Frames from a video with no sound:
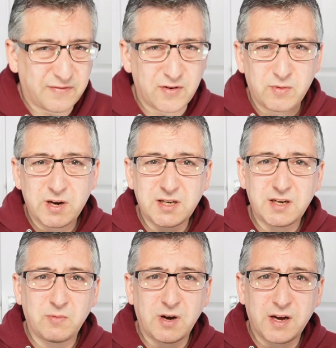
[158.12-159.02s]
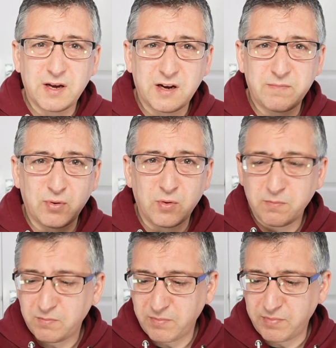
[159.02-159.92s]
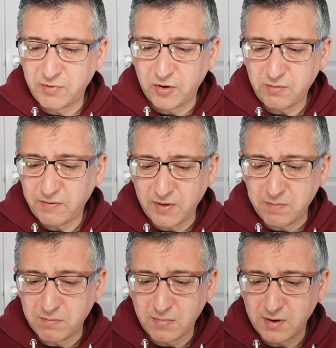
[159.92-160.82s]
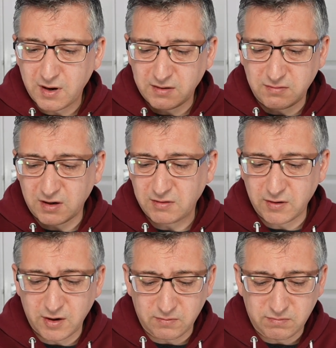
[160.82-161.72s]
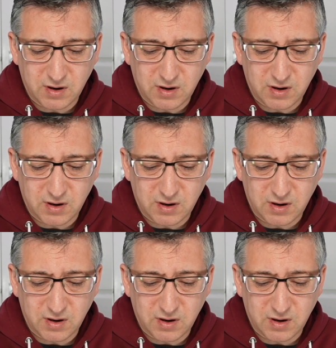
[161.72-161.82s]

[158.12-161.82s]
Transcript: I've no idea why I bought two of them I, I don't know